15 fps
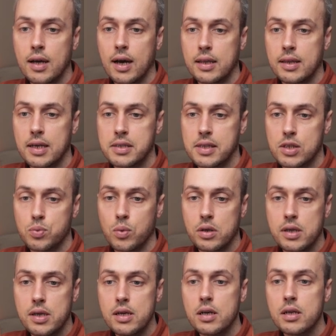and that's this
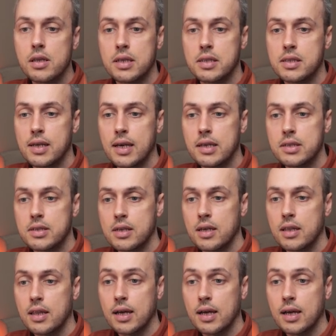one here that sets